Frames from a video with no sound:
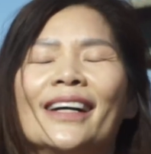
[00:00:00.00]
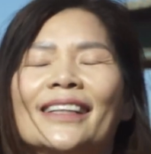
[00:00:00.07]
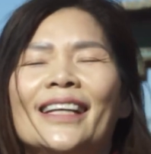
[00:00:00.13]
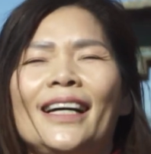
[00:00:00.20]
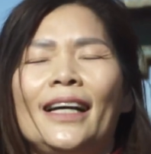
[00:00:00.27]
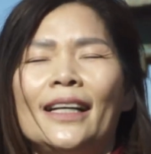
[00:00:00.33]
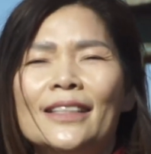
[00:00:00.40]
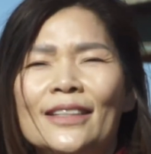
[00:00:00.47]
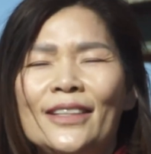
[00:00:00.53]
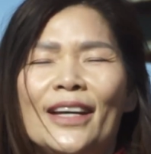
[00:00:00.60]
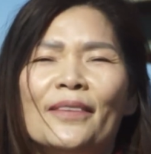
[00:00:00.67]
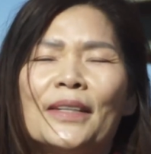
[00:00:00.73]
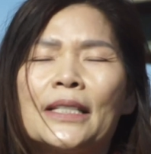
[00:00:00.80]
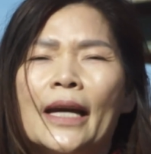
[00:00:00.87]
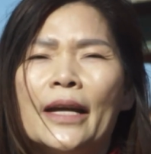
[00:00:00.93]
The
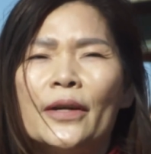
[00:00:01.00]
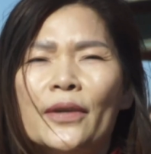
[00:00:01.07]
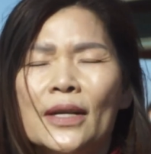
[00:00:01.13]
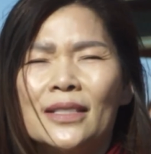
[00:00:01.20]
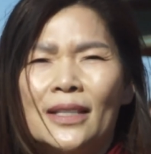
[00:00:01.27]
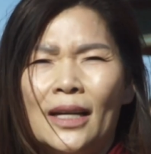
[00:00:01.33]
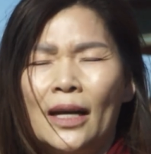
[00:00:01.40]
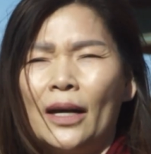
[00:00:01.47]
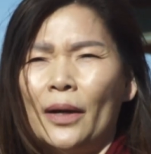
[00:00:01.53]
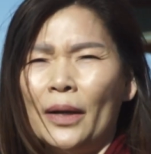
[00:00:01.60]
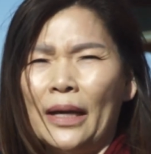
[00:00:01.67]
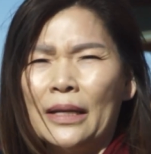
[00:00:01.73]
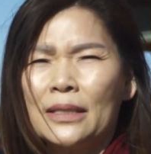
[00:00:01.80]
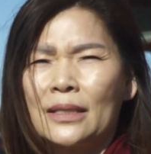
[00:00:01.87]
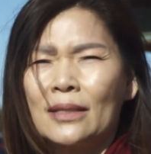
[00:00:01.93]
Year of the Tiger is
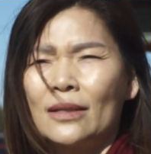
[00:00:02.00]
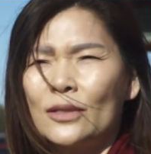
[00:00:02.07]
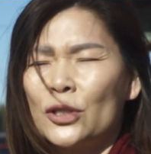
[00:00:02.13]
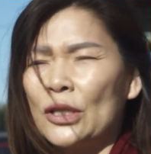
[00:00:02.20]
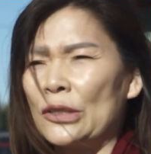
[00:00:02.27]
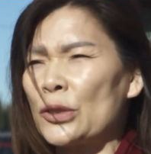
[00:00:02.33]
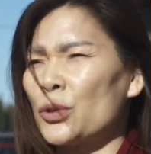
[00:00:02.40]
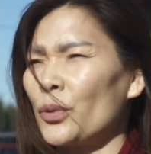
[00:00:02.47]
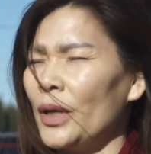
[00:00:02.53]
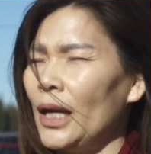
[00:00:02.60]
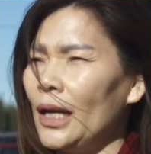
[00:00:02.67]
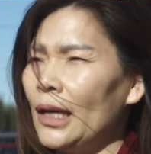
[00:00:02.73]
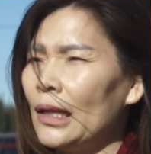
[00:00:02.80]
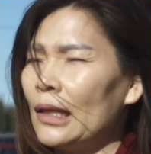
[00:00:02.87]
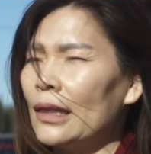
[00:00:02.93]

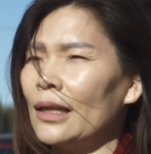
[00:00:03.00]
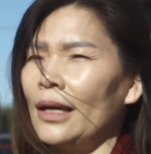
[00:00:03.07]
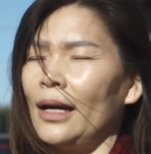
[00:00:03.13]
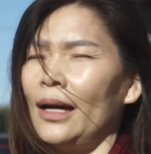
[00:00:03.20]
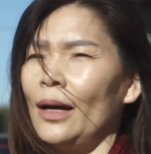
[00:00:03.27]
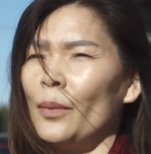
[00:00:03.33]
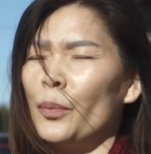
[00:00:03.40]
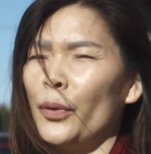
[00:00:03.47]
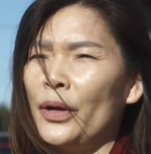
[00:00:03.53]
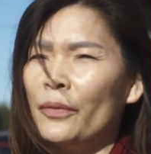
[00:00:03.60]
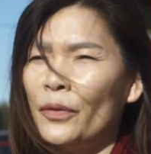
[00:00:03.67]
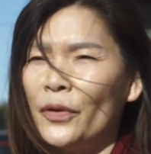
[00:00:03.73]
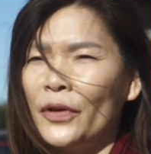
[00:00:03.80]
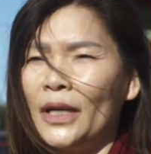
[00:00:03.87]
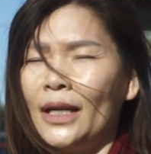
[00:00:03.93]
strength,
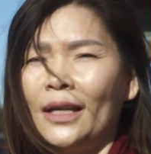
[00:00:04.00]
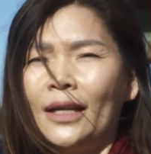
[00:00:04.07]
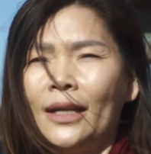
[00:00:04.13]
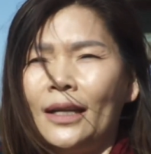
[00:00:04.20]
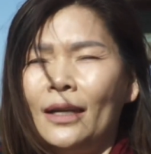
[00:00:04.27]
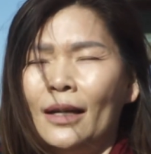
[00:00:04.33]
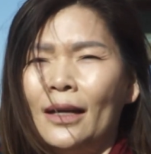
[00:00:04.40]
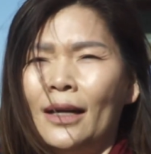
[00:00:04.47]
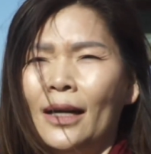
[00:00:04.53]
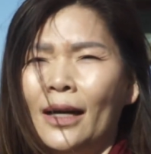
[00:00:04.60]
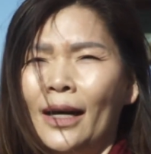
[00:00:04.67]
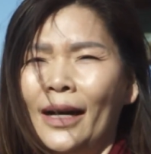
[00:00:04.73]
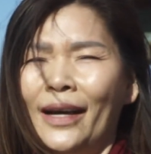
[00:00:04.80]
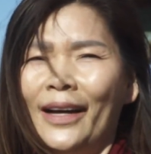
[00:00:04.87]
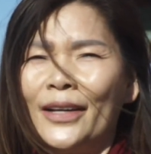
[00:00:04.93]
bravery.
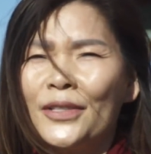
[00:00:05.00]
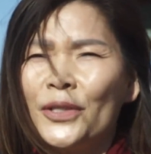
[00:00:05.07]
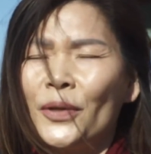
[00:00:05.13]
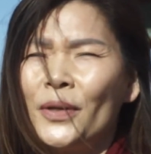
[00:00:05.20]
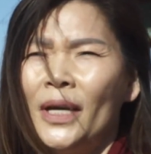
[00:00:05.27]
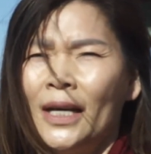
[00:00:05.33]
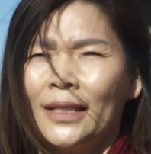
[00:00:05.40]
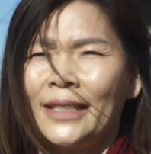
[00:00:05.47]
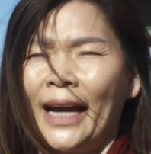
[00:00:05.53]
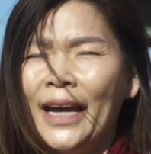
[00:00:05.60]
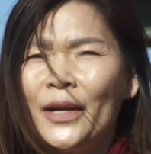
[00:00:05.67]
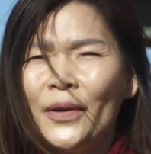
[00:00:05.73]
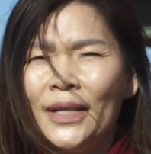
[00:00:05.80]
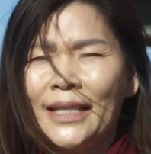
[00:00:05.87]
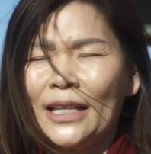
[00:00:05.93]
So
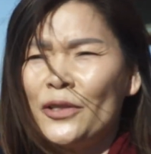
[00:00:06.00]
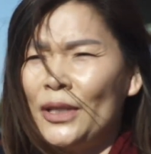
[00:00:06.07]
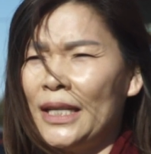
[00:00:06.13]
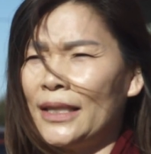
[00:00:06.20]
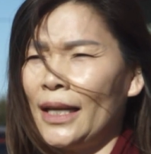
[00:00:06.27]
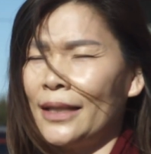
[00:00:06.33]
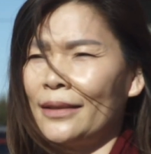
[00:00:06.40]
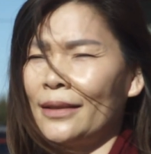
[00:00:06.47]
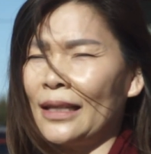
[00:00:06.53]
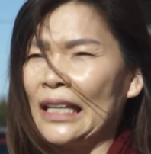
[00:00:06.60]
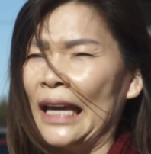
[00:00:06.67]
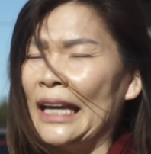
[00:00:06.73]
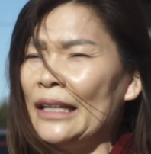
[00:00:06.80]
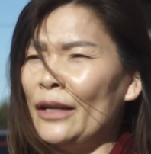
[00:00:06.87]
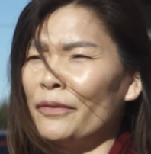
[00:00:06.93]
tiger is actually like the
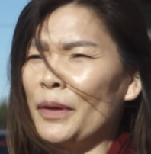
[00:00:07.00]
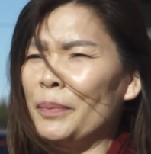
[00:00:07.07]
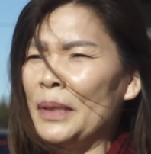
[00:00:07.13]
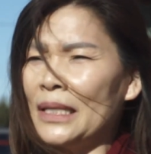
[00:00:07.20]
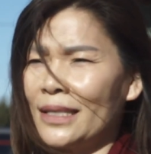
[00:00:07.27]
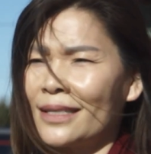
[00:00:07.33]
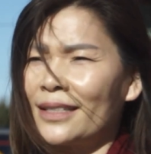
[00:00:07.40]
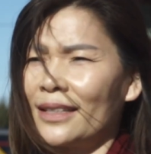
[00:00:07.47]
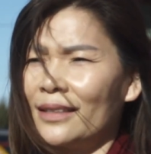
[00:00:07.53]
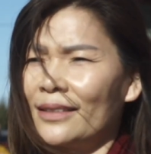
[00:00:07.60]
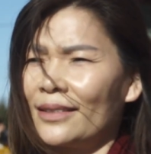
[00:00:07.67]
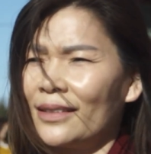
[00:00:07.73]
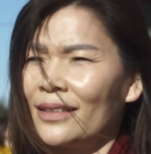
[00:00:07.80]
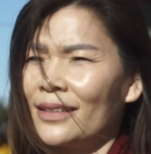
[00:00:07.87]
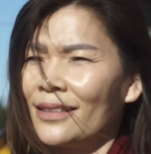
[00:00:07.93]
king of the beast.
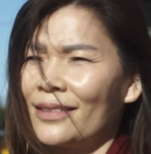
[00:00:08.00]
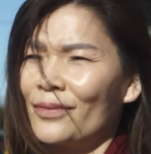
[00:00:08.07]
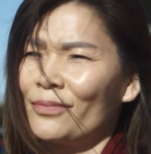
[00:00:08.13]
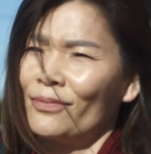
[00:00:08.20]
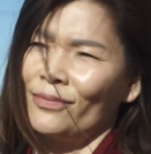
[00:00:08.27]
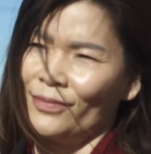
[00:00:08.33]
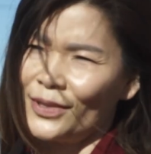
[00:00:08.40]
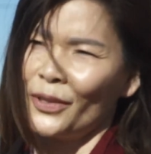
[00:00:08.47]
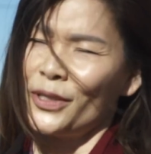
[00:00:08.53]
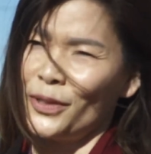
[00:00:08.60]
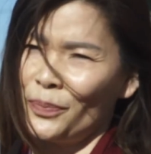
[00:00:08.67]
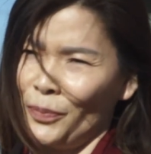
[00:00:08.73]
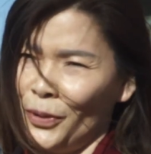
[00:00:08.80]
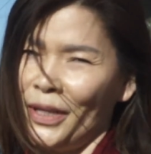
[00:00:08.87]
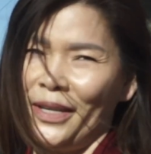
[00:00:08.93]
So
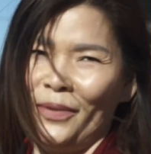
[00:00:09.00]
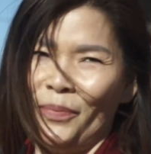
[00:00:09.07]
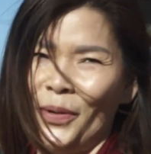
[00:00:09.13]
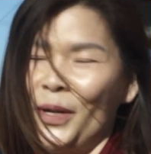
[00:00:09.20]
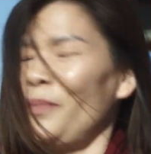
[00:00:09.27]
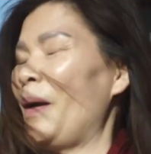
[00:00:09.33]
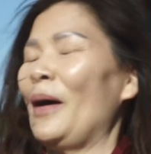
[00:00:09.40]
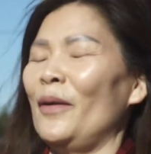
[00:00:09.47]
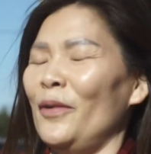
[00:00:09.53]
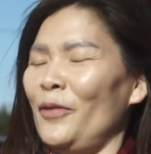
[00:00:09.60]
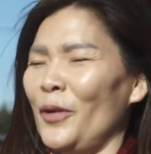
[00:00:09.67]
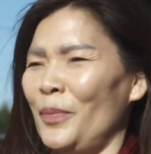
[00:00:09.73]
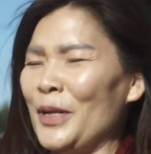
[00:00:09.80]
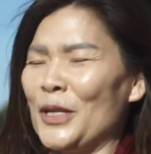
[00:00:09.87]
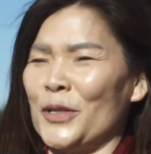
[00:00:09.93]
it's pretty
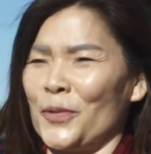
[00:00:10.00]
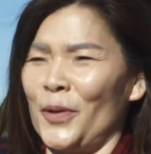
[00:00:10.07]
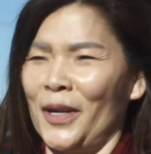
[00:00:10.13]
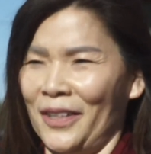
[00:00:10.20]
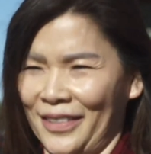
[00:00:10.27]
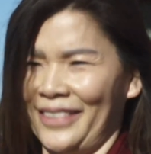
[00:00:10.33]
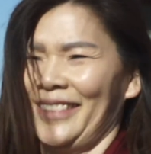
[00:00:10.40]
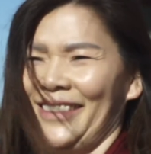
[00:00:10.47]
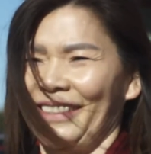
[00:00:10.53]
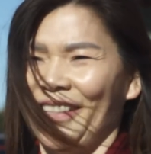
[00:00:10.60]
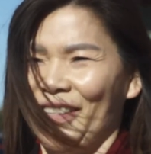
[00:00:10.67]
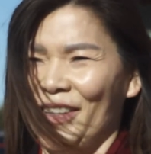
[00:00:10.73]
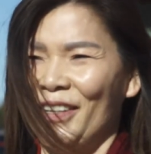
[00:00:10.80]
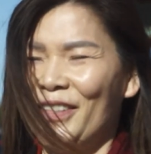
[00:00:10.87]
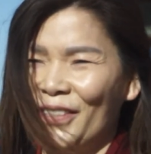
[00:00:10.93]
powerful, pretty strong.
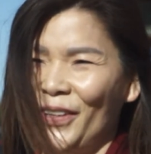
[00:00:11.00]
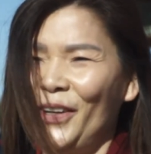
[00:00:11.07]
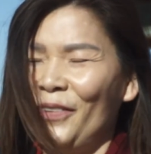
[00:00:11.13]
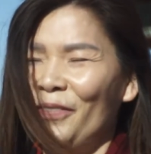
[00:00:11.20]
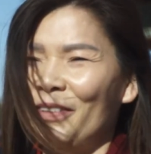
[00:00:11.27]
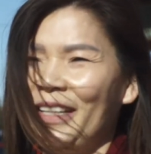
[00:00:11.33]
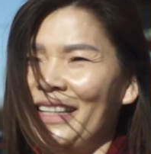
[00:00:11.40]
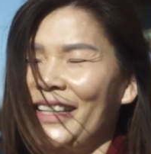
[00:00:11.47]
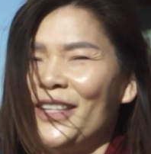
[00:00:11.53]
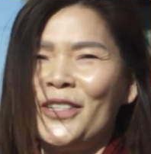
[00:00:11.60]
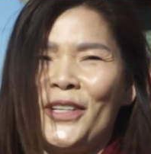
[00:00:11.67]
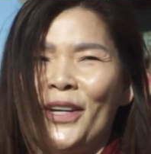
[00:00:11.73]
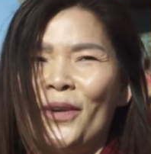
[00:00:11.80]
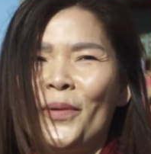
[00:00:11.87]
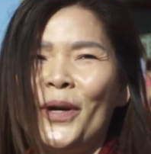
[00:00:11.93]
So hopefully
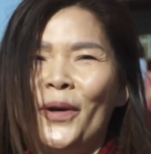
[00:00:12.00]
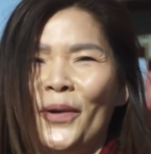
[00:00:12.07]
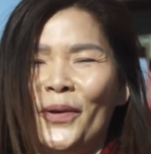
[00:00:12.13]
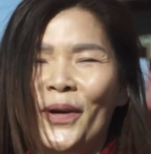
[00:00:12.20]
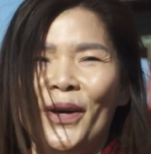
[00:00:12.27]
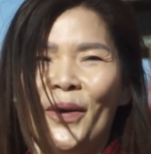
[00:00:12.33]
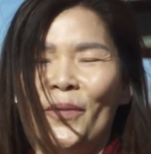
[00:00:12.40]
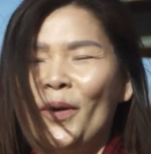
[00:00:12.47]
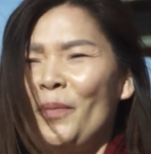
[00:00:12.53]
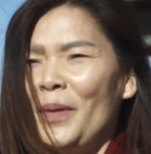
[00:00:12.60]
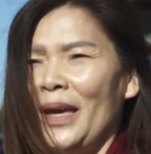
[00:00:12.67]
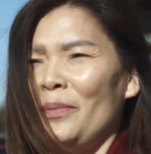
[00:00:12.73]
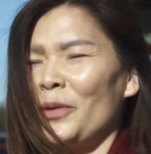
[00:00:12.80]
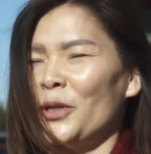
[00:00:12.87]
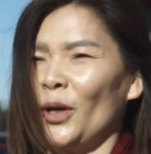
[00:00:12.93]
this year we'll
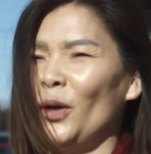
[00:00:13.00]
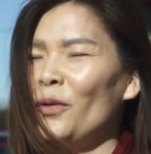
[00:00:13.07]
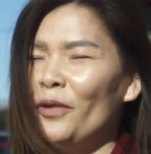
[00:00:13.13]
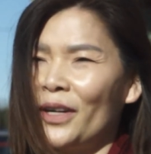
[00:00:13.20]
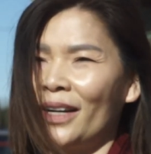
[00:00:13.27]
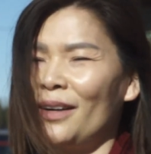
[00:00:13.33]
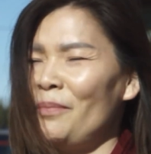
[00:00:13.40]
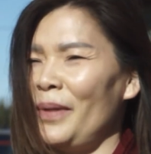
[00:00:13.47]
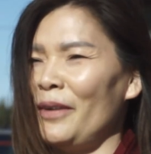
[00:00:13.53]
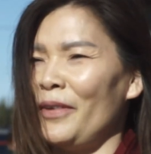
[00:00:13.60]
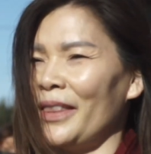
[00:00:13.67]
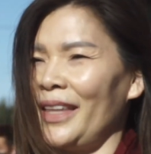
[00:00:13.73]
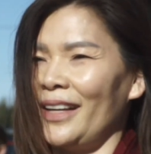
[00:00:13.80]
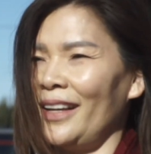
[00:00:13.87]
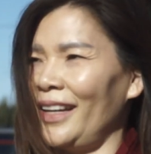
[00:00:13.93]
be able to overcome
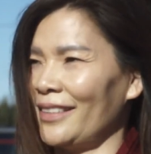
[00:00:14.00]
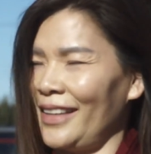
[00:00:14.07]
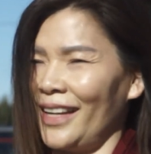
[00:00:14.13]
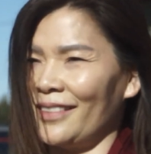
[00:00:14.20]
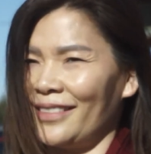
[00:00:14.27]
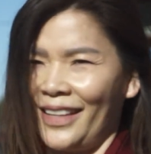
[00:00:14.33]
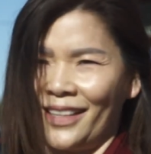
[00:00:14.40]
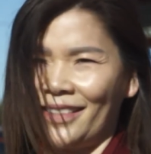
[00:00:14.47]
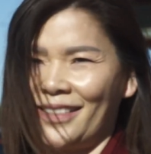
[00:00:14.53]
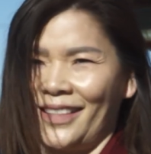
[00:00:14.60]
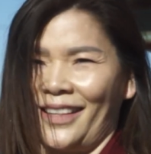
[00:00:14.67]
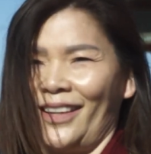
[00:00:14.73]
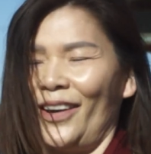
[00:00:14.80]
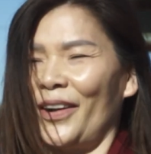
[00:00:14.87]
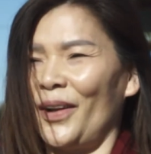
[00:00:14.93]
everything that's
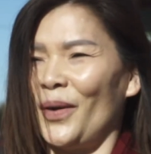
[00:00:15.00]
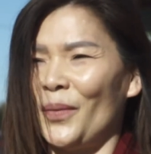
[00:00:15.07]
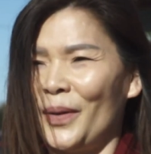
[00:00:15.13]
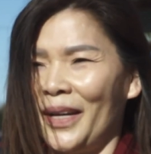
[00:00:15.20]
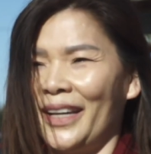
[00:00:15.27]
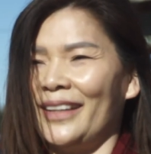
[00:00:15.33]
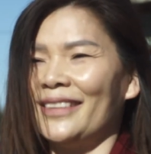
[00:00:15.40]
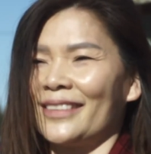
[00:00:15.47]
on our way.